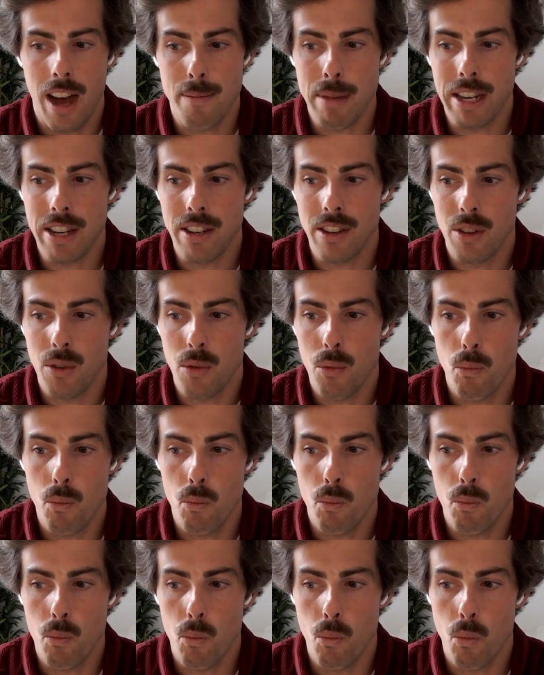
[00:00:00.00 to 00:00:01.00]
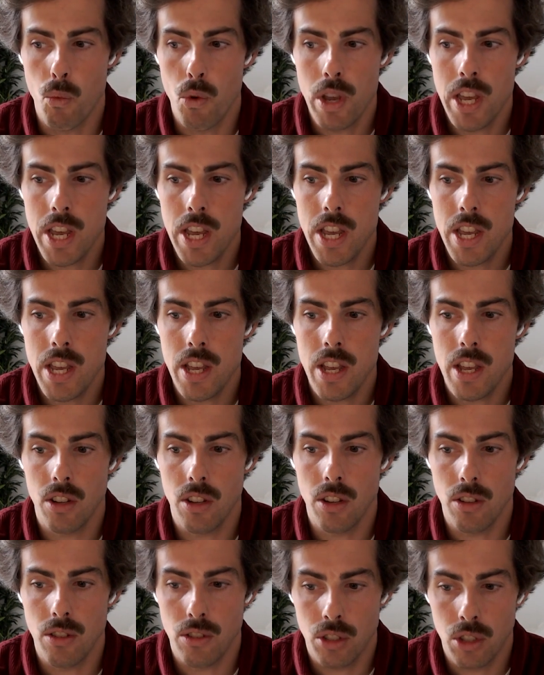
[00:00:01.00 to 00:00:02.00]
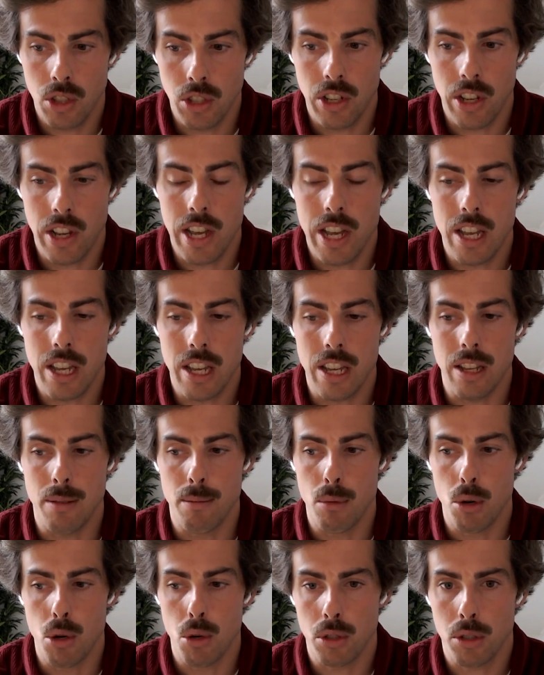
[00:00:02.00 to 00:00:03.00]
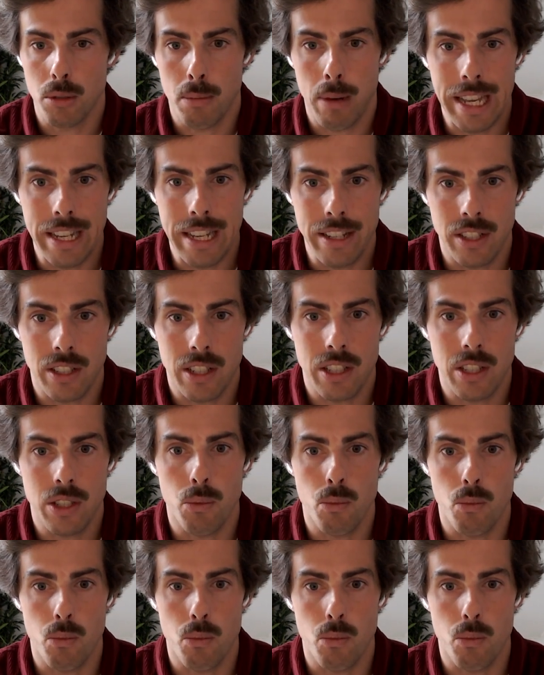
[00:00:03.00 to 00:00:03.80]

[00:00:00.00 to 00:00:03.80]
mean, we today in most places